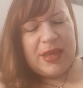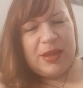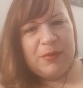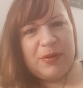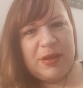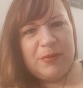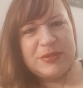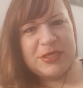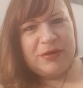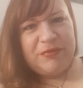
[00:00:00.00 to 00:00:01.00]
it, it was
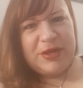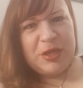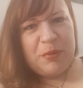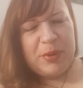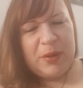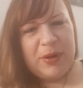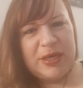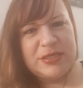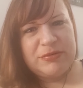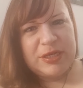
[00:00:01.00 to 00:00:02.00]
a good video, but I
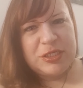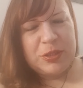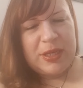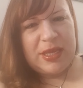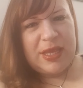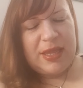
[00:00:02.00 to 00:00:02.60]
wanted to redo it,